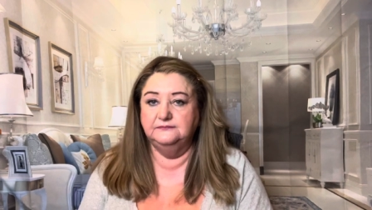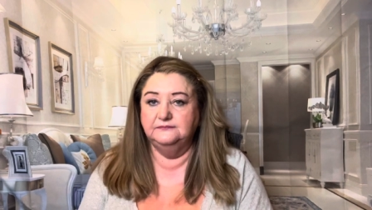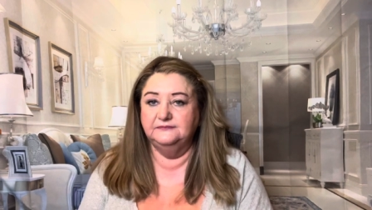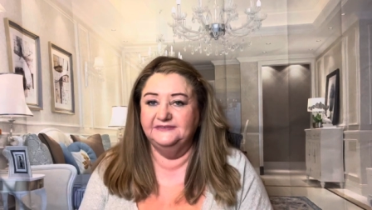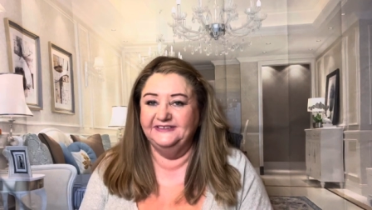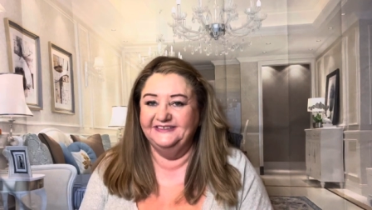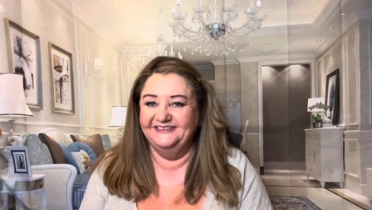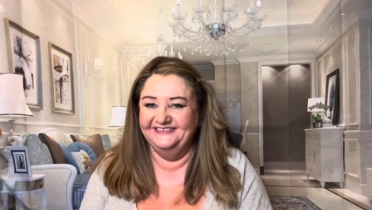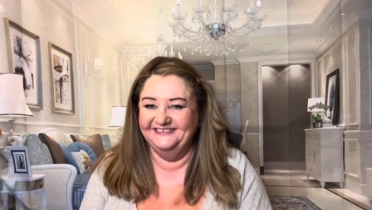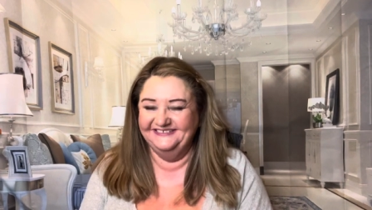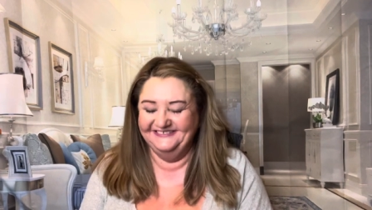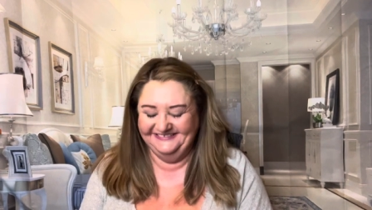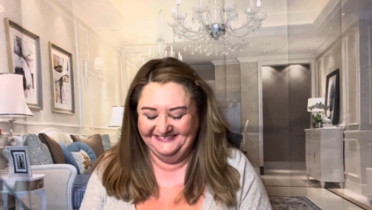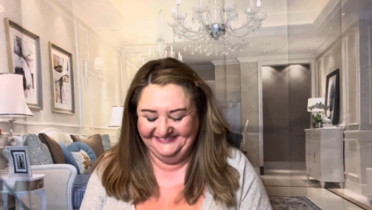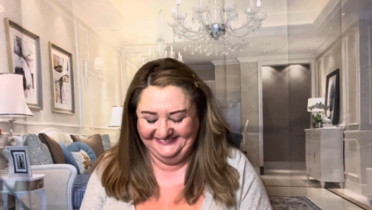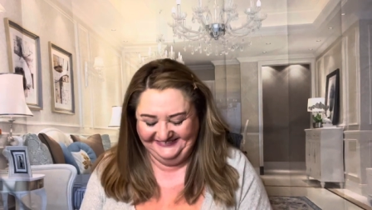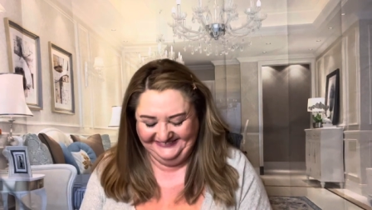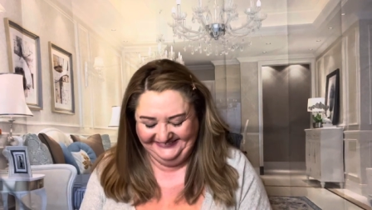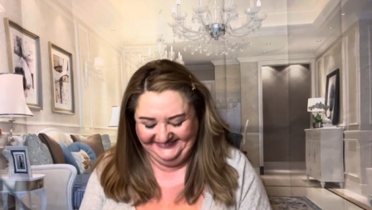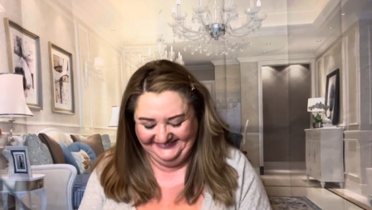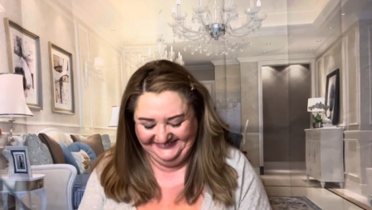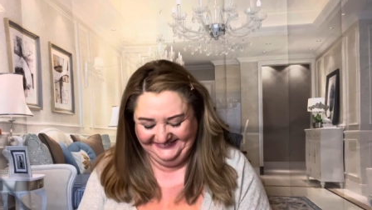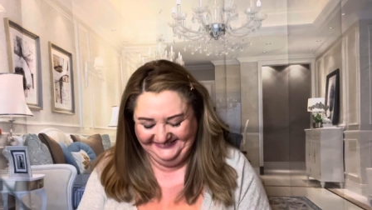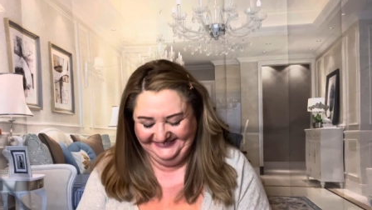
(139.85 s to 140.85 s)
I'm
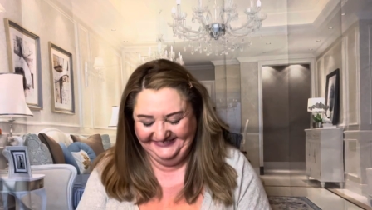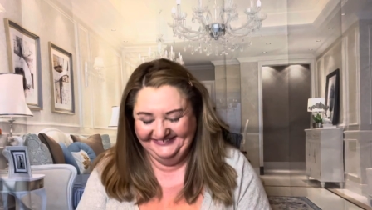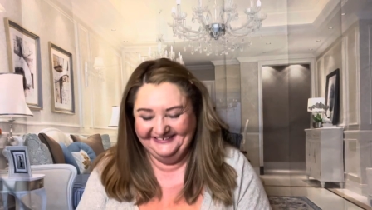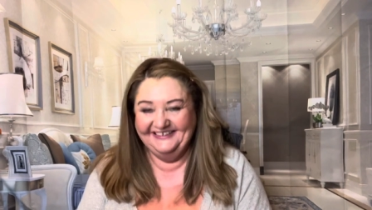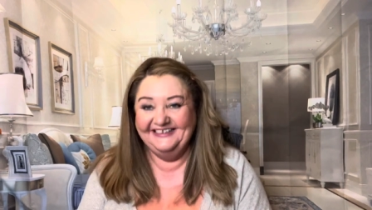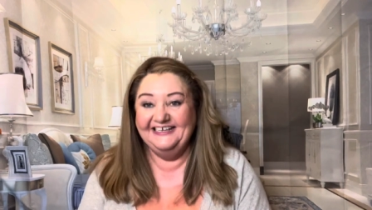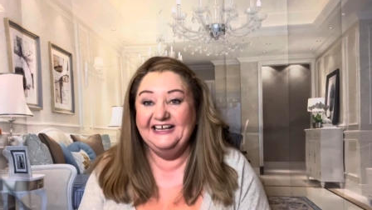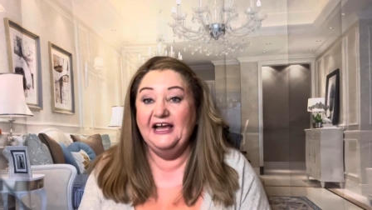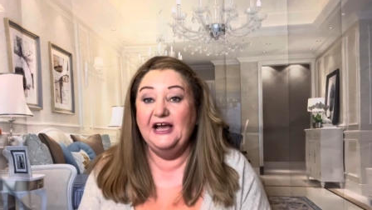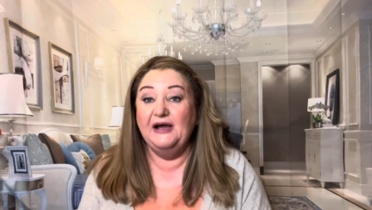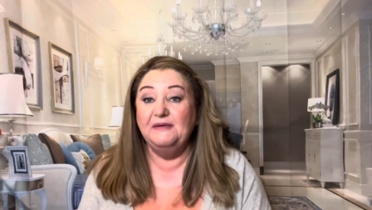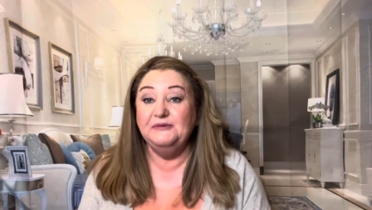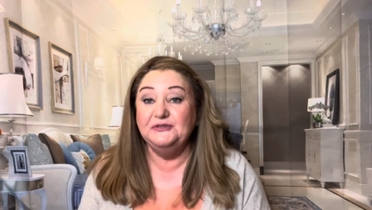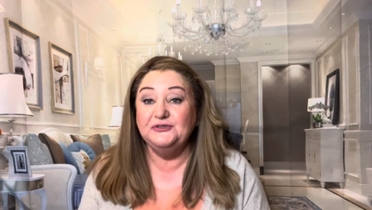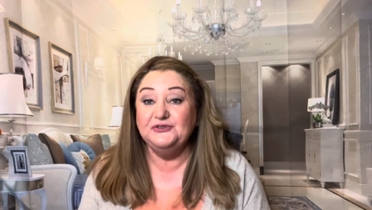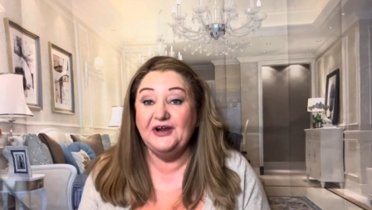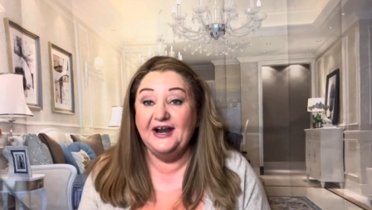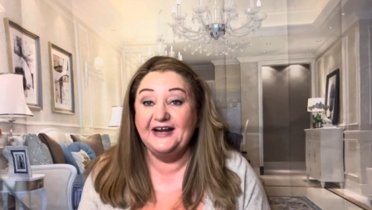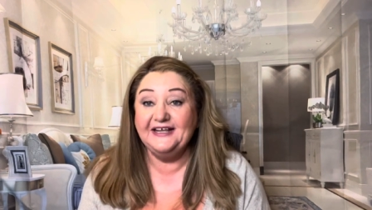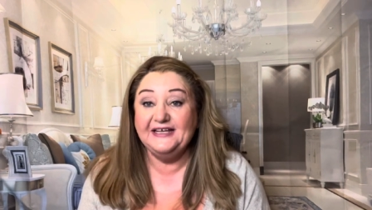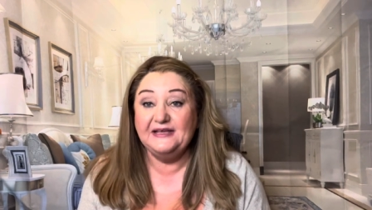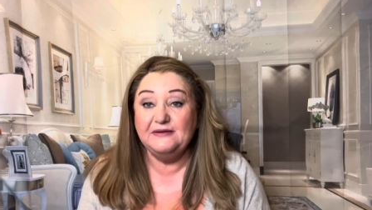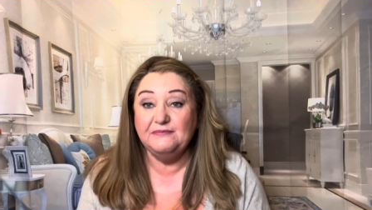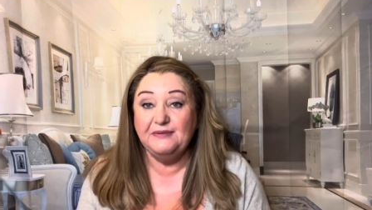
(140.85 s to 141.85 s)
gonna try
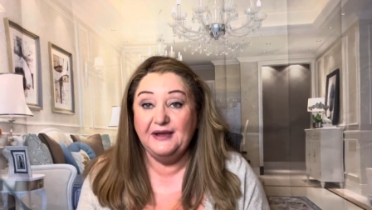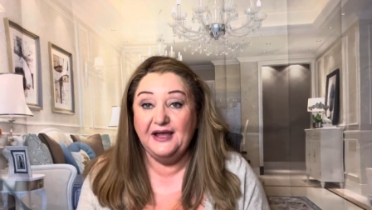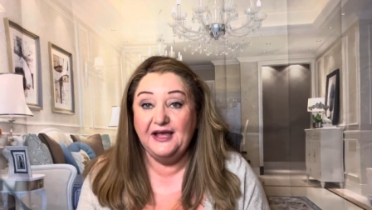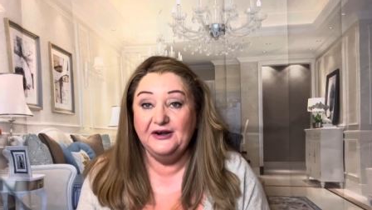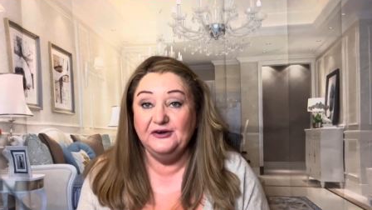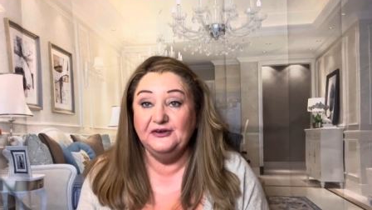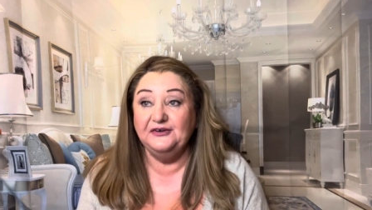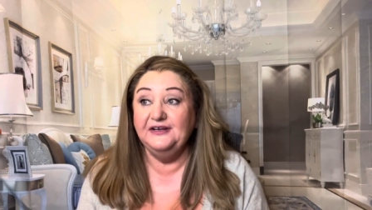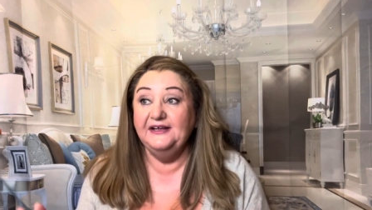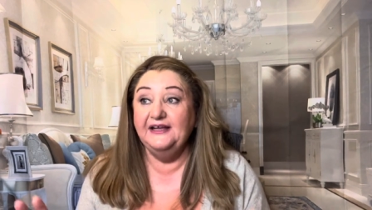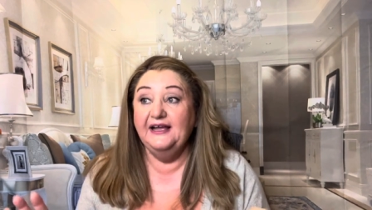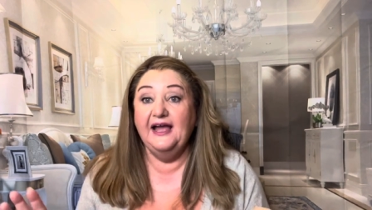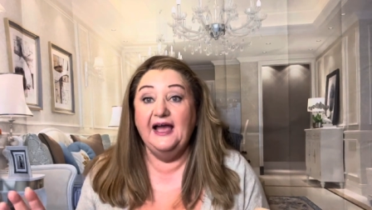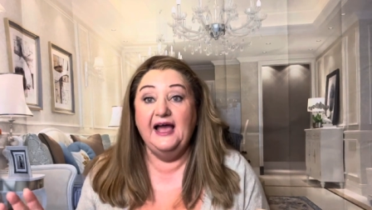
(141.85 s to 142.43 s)
to get better.